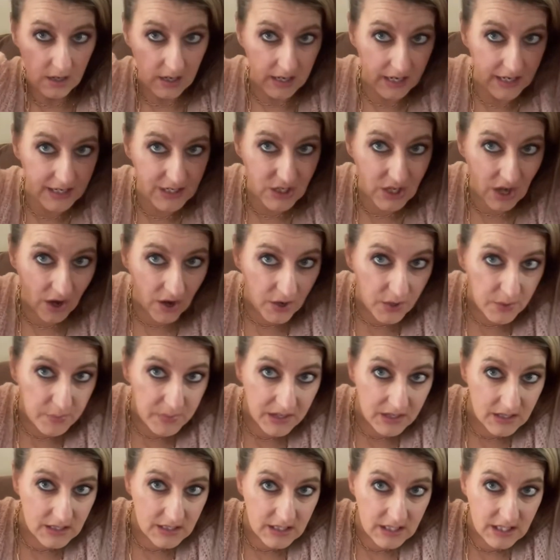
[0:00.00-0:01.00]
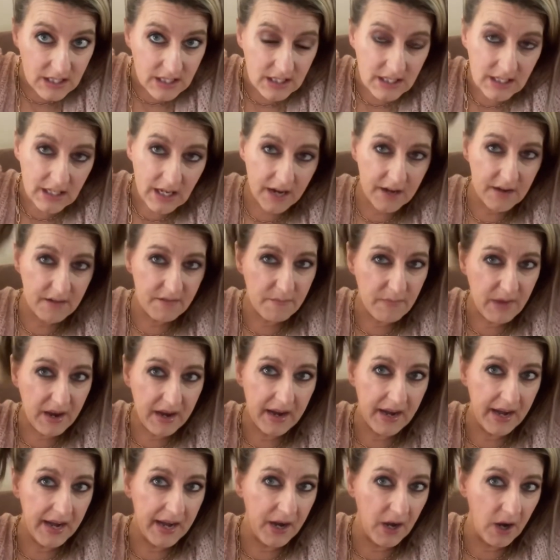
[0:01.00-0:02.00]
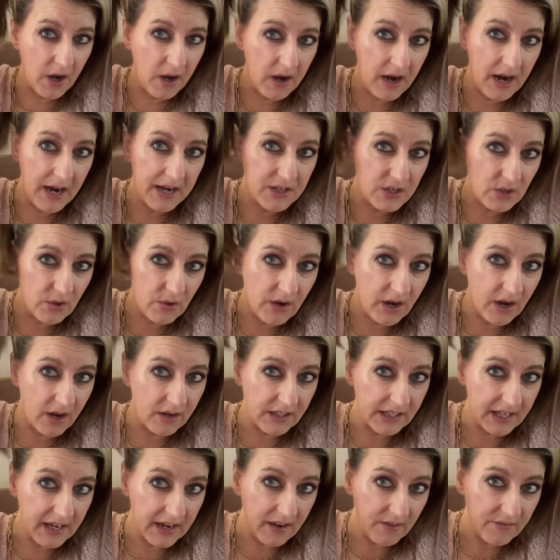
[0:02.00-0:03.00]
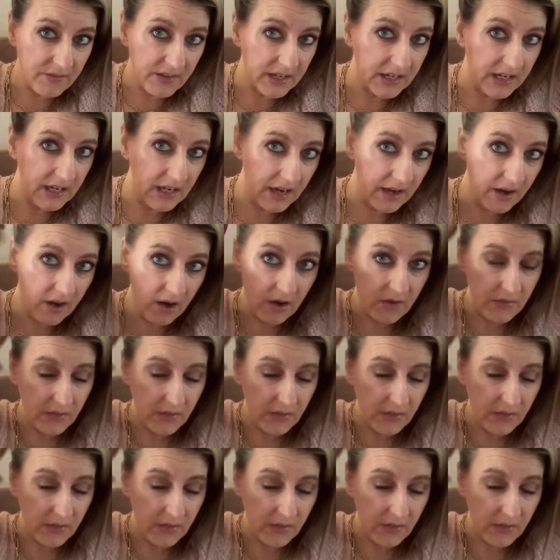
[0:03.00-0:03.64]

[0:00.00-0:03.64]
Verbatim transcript: It's hard because this side of my hair, I don't hardly have any hair.